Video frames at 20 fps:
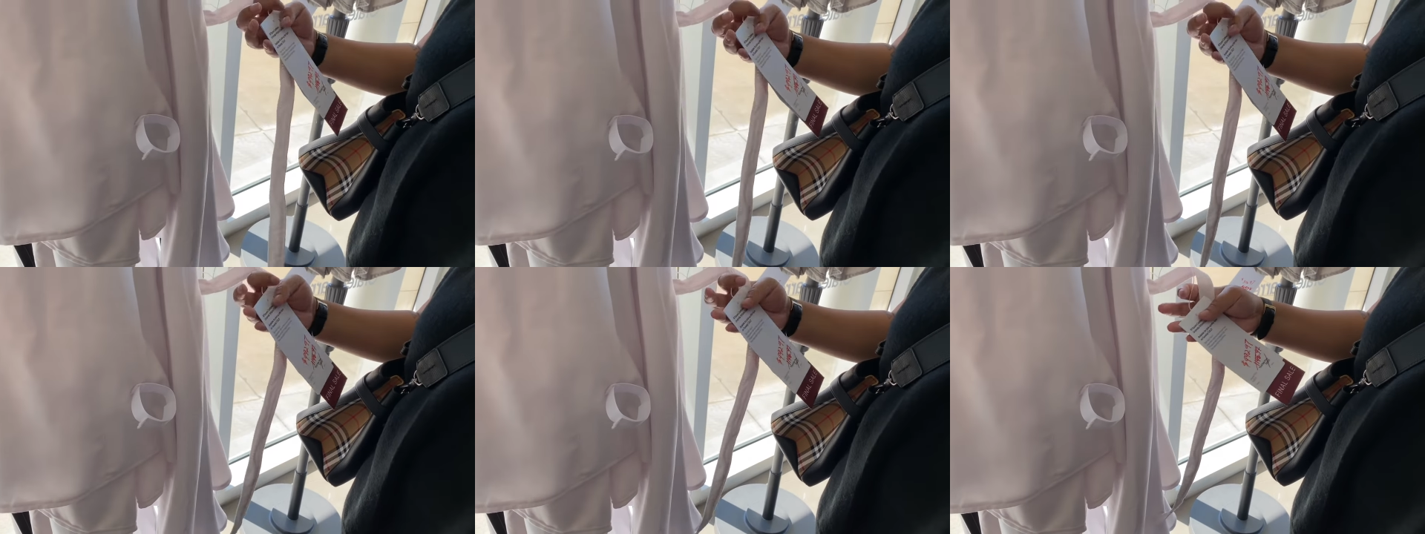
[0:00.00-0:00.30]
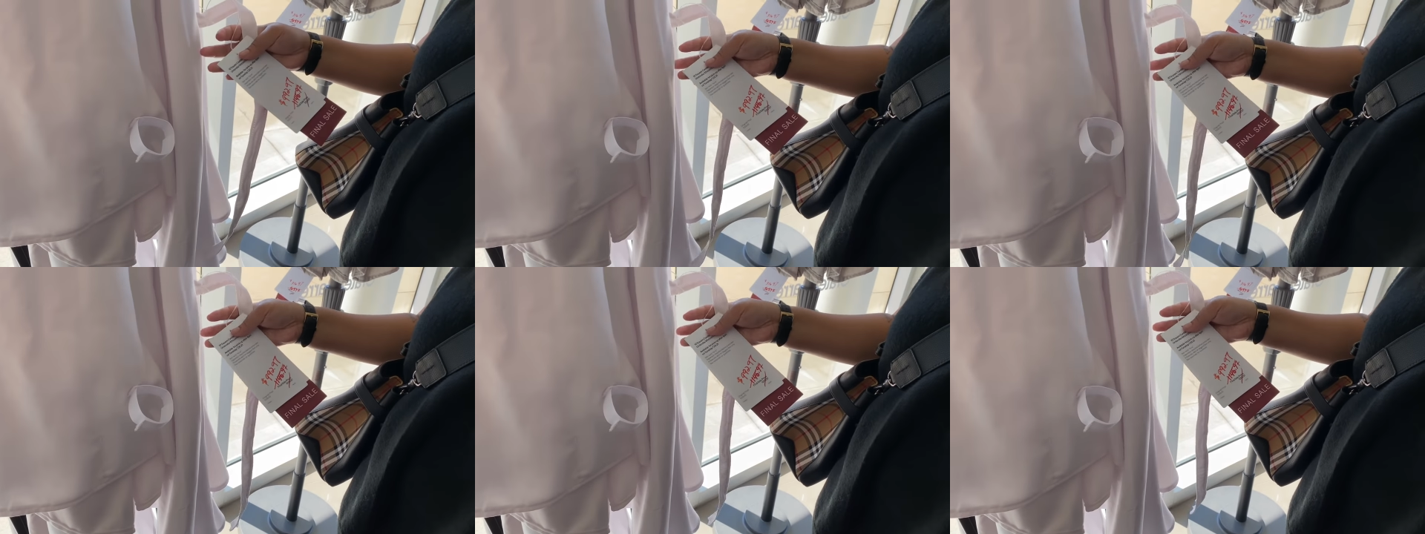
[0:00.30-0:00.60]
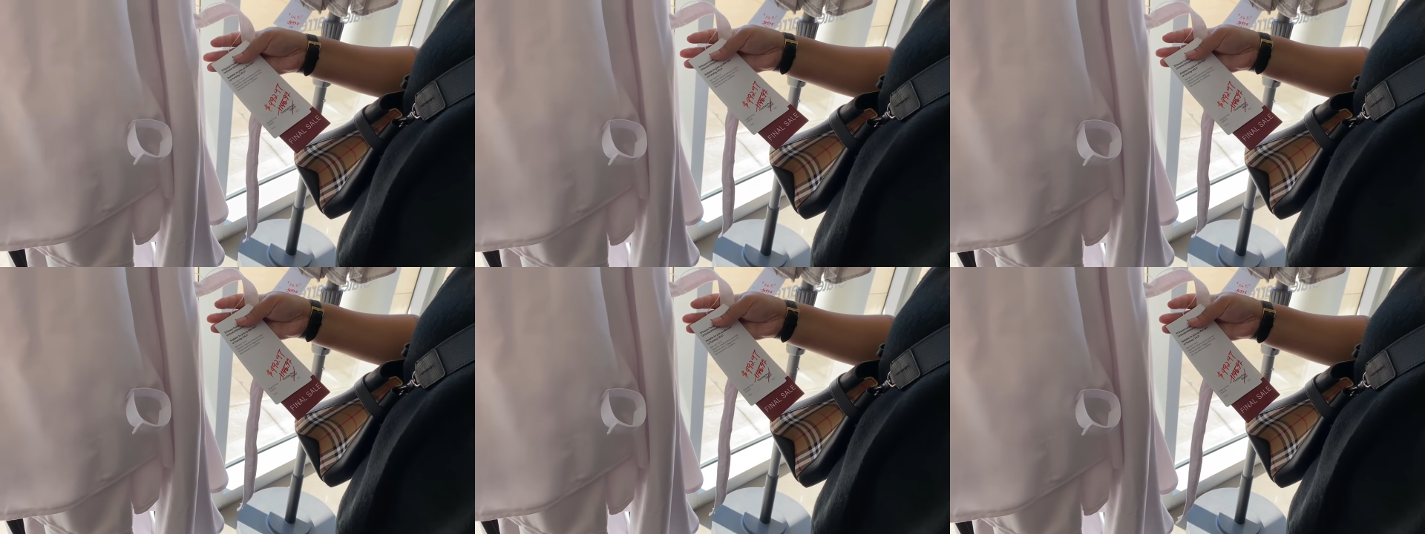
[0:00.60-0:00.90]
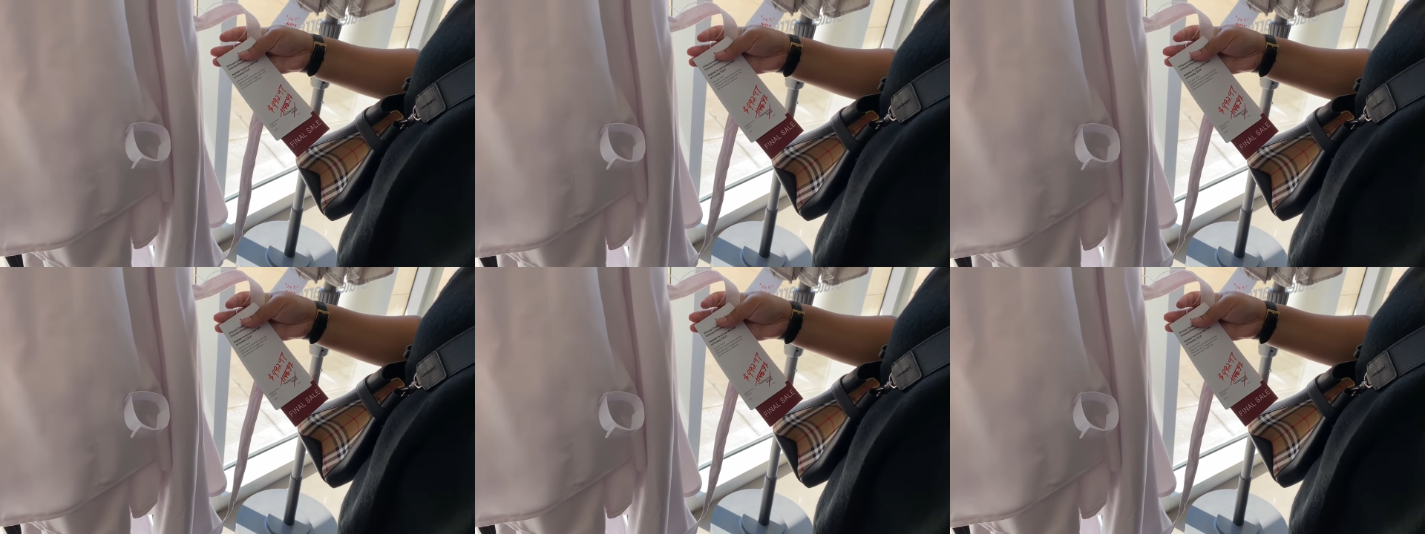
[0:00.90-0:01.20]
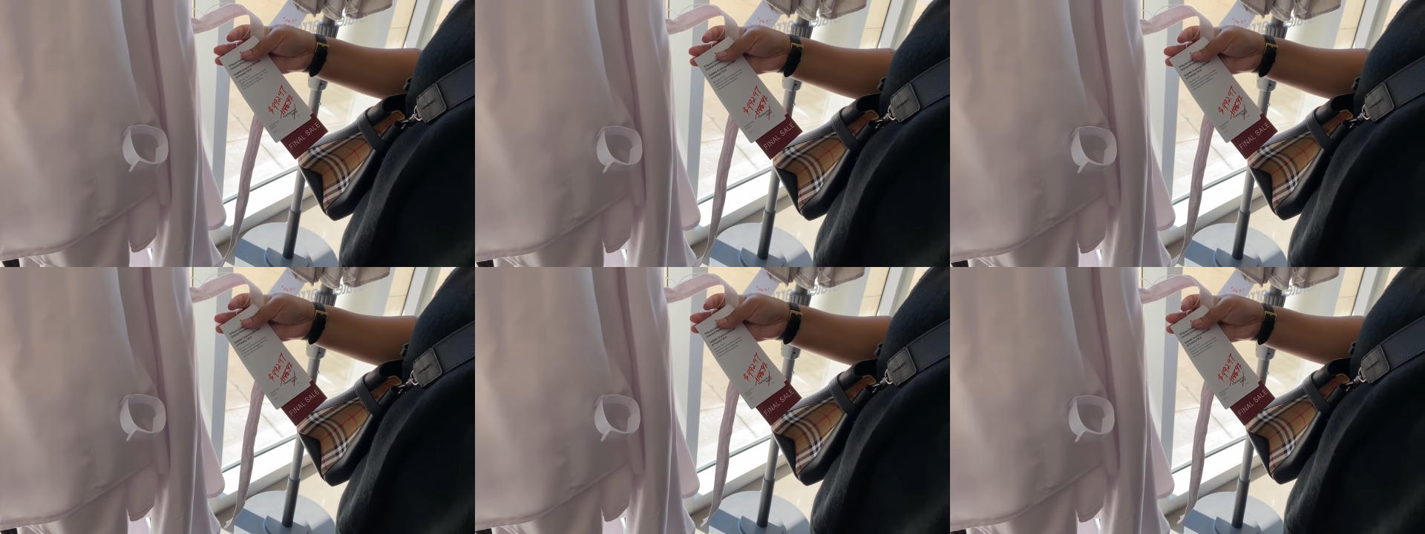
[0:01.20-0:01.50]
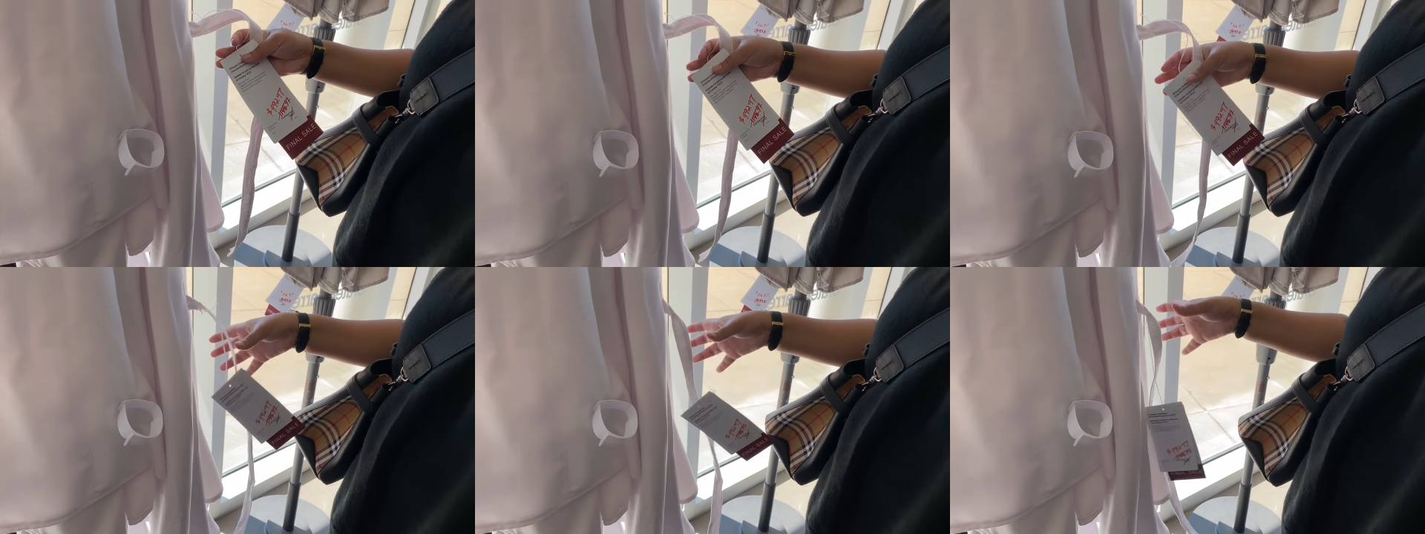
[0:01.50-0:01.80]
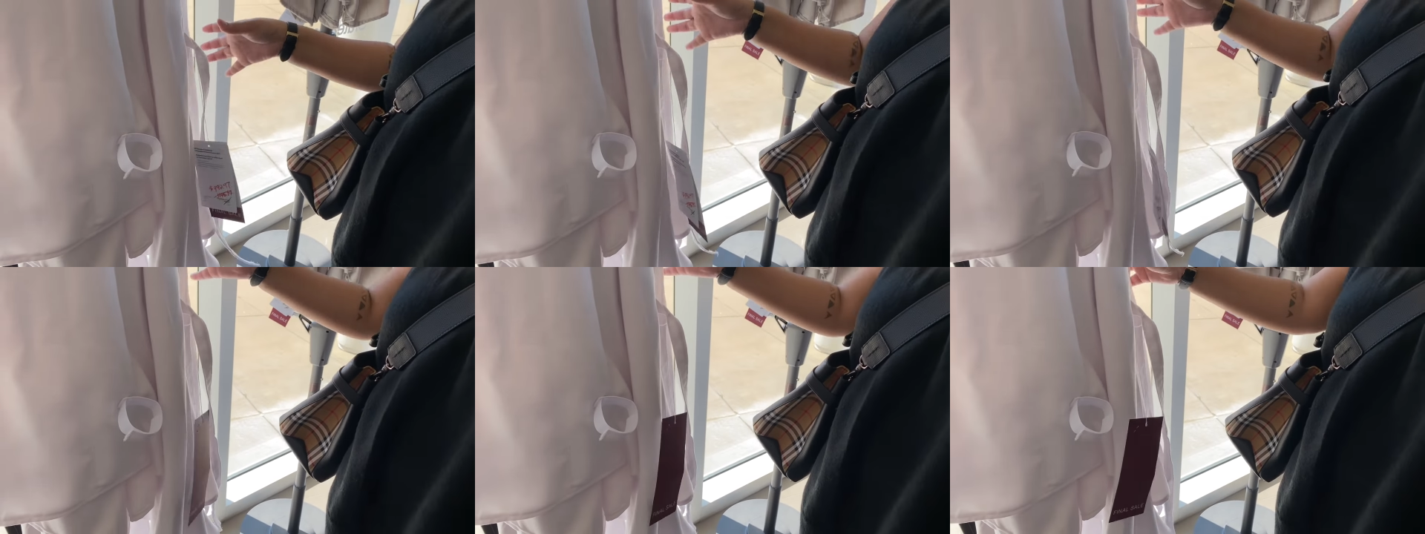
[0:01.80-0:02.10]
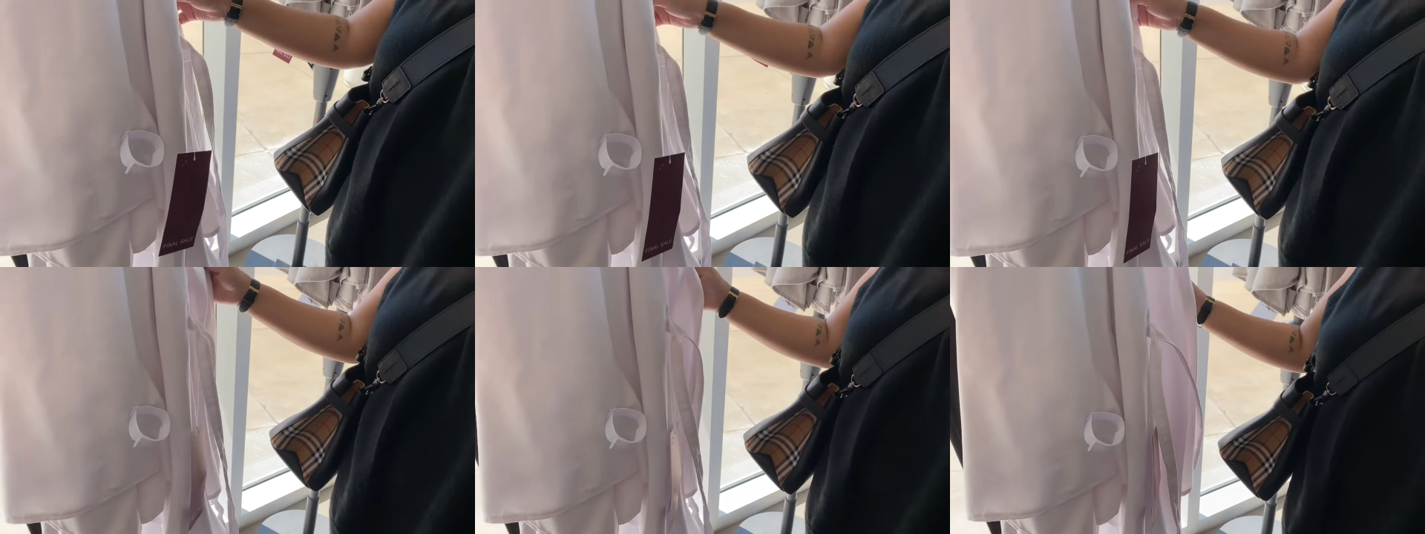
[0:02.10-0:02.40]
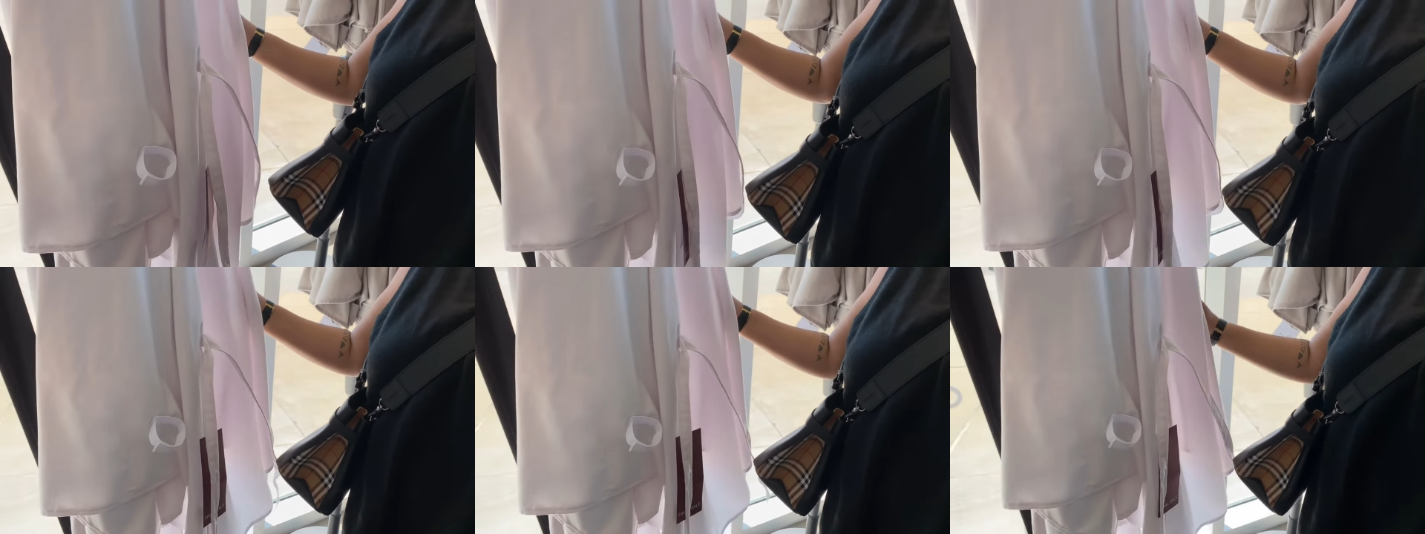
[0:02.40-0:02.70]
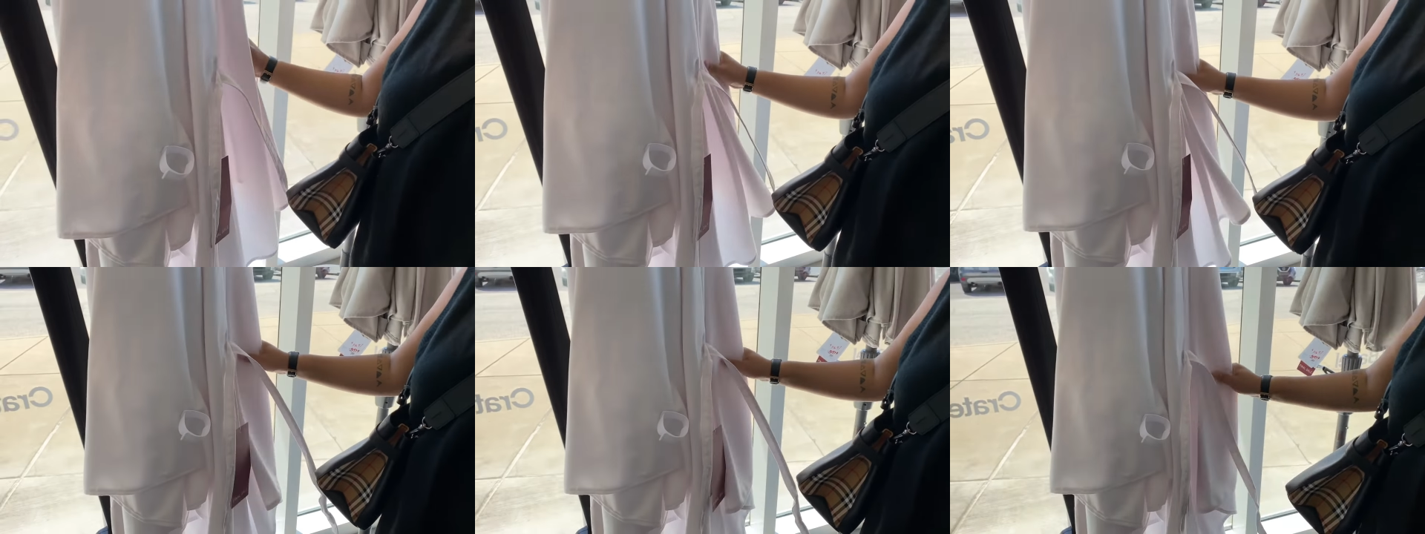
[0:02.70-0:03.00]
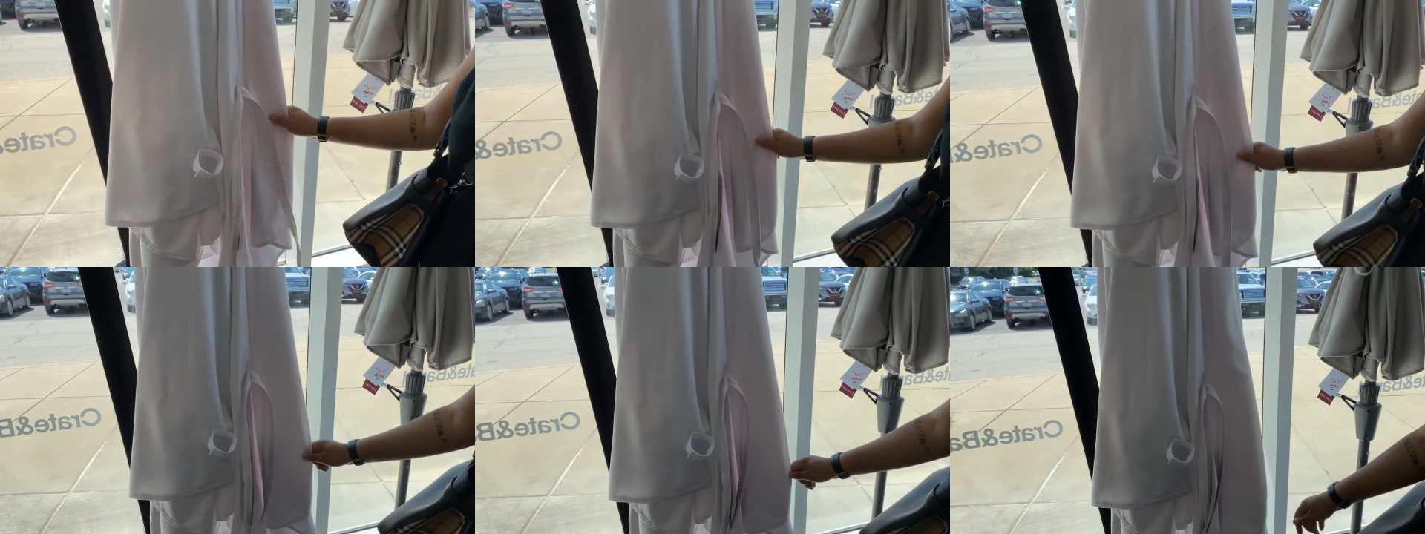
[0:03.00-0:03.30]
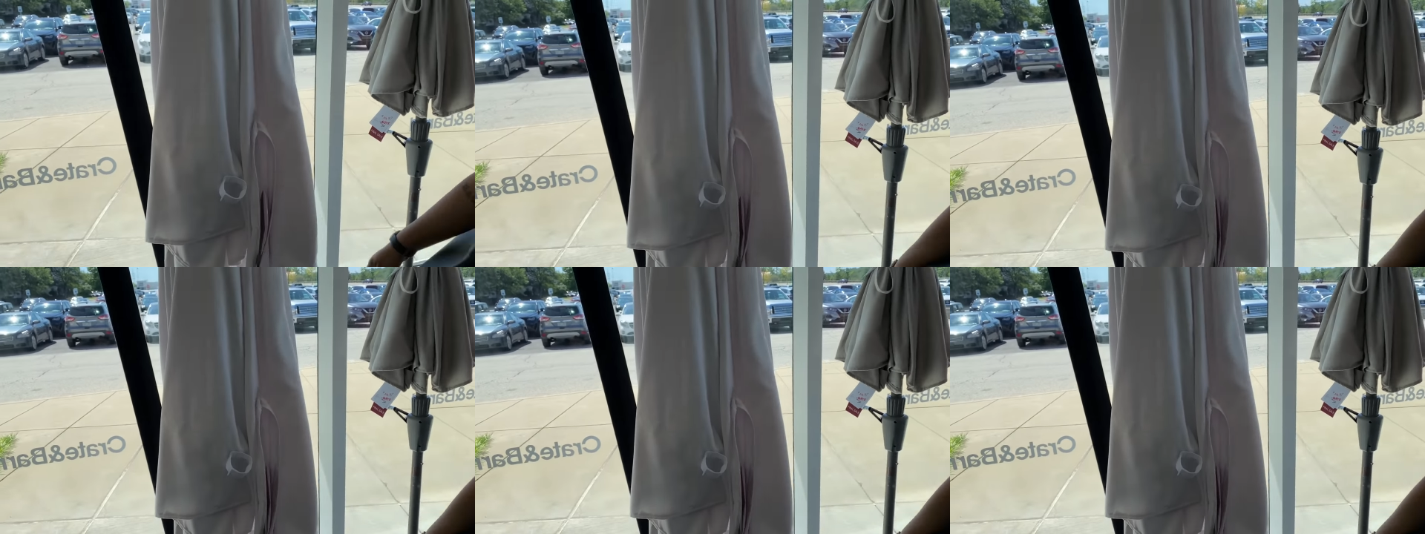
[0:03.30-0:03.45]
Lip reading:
Nobody's mouth can be seen.